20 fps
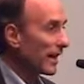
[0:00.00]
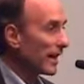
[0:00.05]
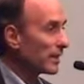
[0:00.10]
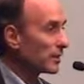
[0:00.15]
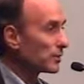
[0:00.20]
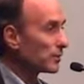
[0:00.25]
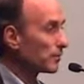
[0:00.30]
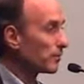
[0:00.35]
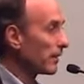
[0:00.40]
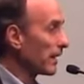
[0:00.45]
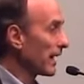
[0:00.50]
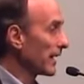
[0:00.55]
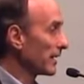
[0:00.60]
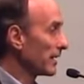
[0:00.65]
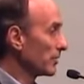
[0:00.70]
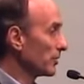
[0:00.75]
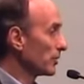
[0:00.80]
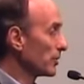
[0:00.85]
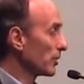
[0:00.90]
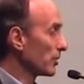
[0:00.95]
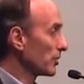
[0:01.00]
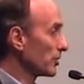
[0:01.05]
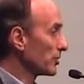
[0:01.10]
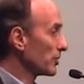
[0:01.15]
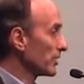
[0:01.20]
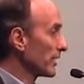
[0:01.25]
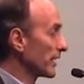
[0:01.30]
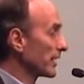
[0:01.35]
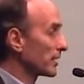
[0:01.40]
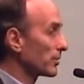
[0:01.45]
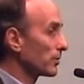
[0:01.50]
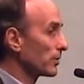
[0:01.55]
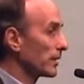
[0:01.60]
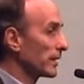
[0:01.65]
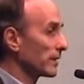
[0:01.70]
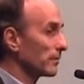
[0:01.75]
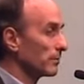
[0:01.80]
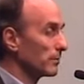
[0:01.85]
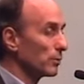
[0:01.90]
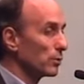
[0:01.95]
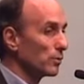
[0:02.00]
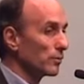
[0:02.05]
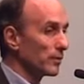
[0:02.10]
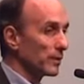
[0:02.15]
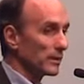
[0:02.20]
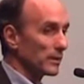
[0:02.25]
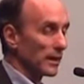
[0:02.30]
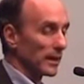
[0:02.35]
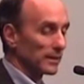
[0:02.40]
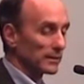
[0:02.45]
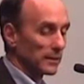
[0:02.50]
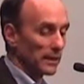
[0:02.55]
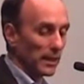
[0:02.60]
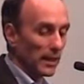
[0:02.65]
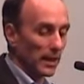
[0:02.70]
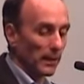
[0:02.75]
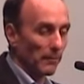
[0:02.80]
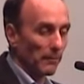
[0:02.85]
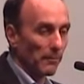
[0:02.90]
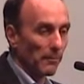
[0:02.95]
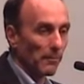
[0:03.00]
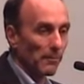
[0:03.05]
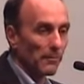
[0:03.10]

And to find it, you go to geneticroulettemovie.com.